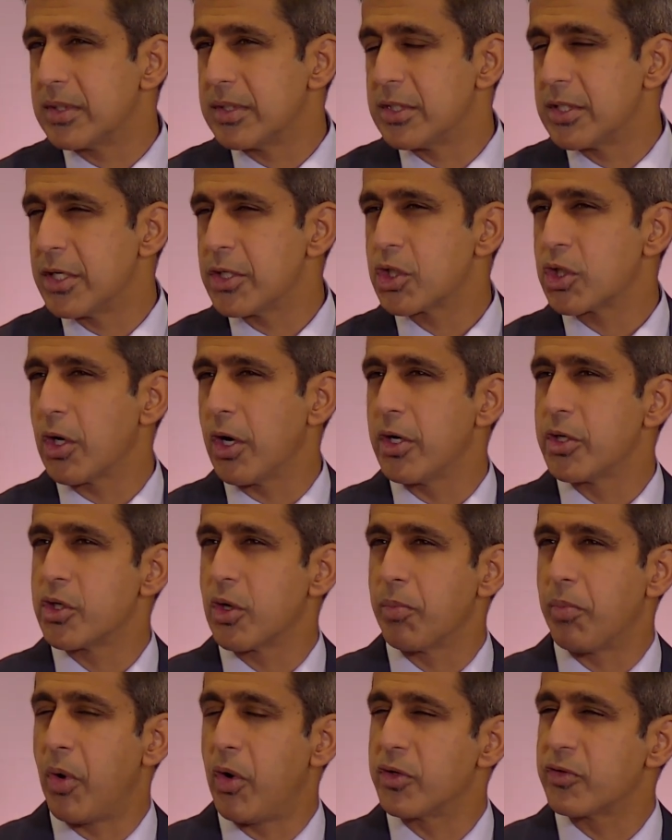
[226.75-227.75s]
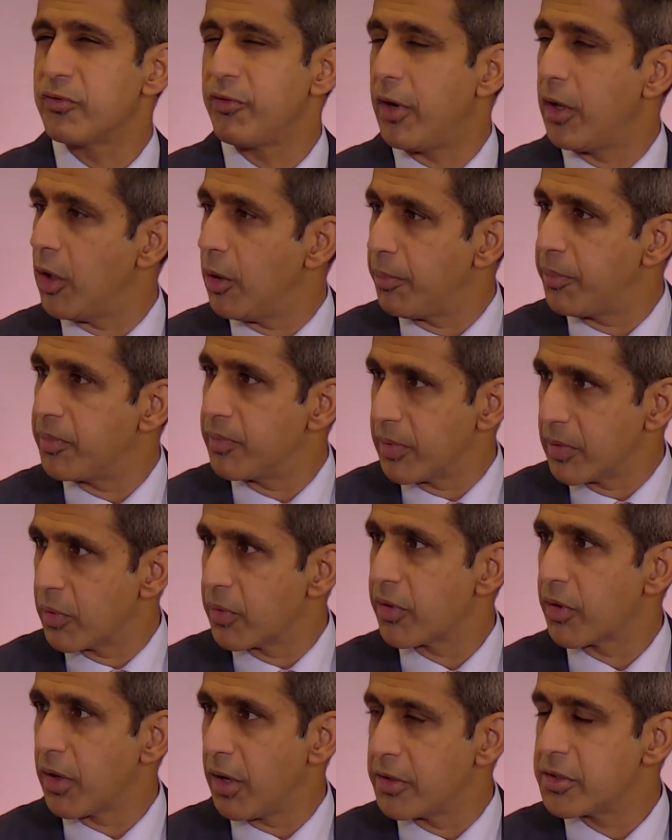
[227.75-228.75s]
discharge or post-follow-up
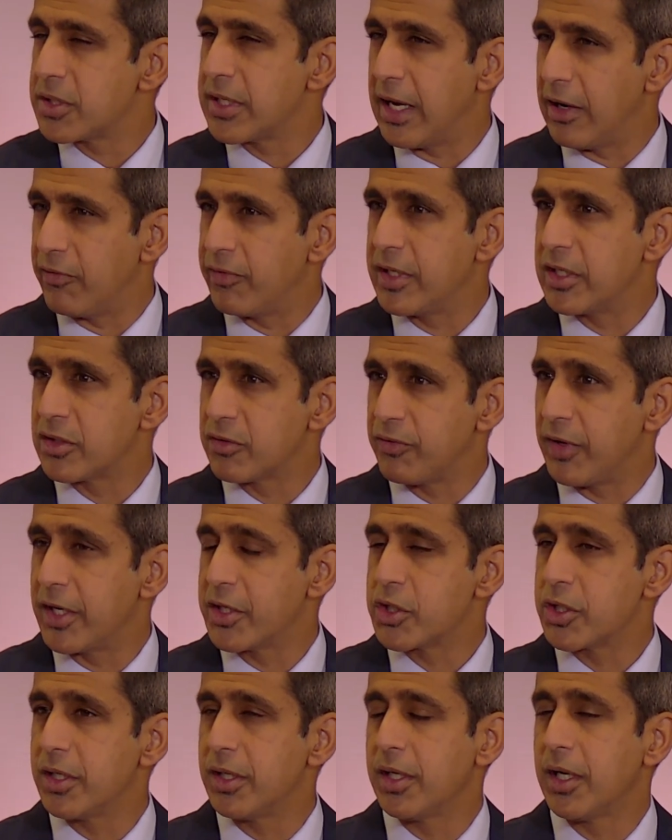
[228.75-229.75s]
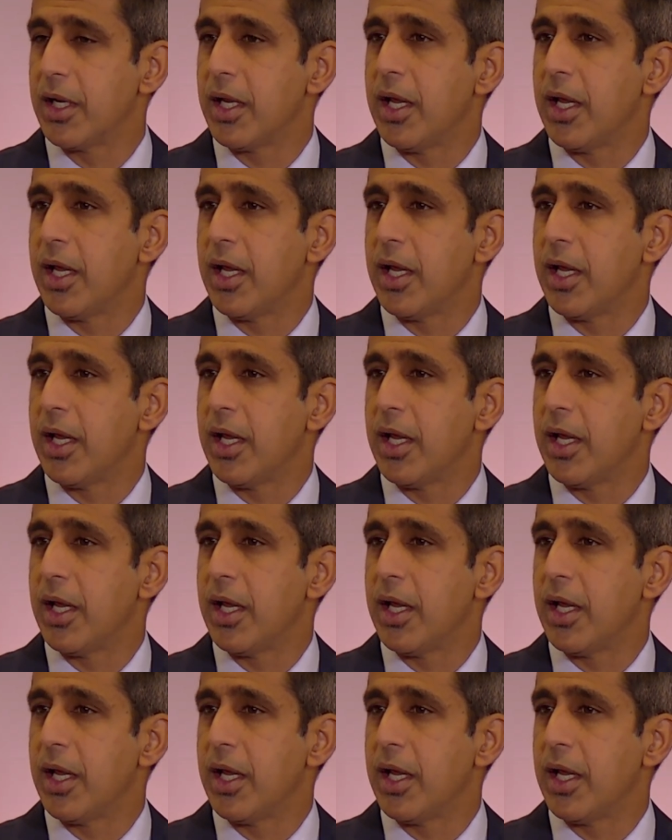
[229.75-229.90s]
with regards to LV dysfunction,